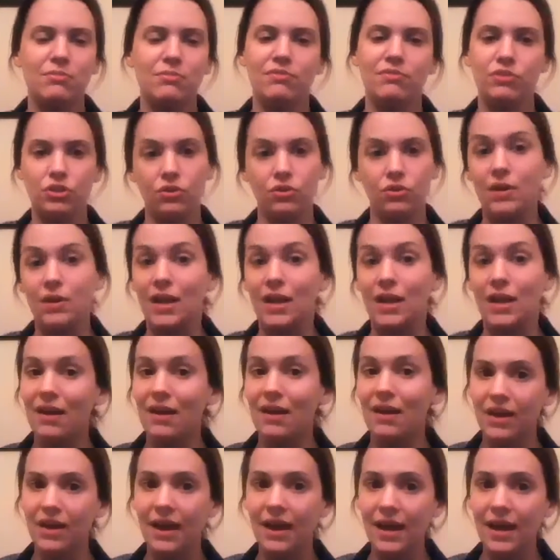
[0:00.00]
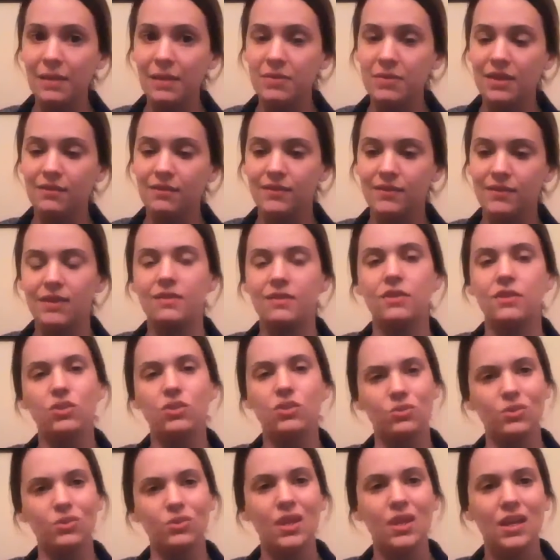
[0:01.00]
If you don't have the high PV, then
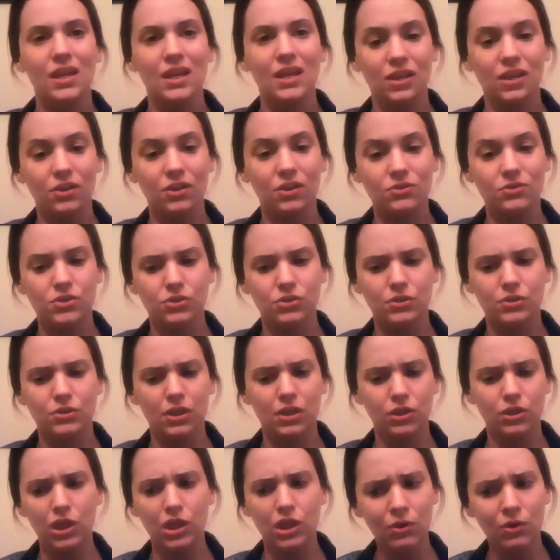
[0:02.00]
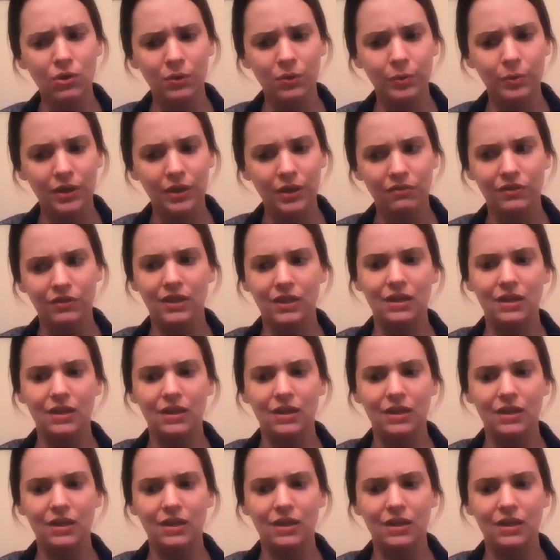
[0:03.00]
you get a lower PV.